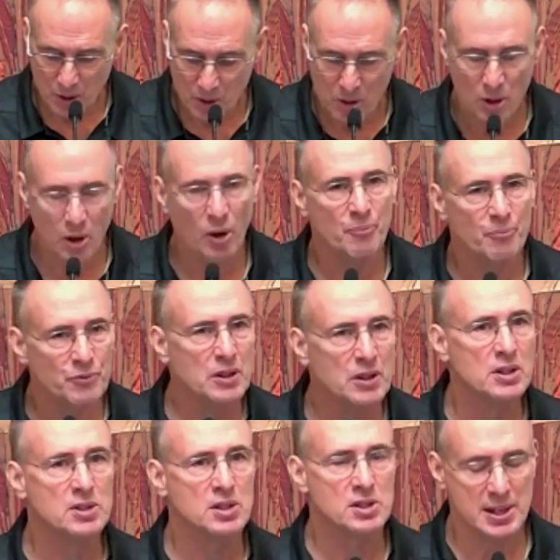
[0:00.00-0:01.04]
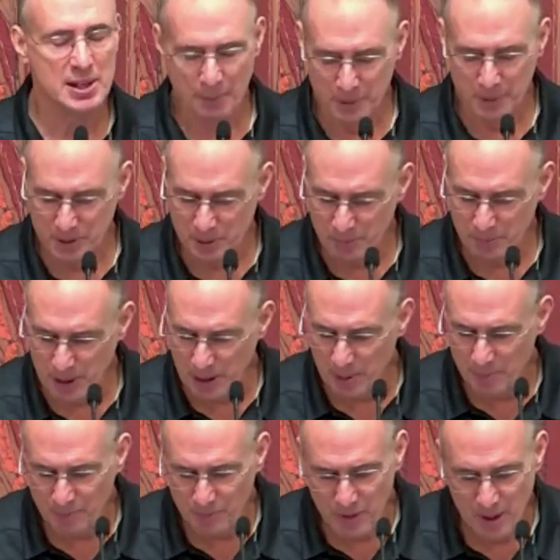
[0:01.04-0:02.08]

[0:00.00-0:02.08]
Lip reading: You know, and this has happened to me,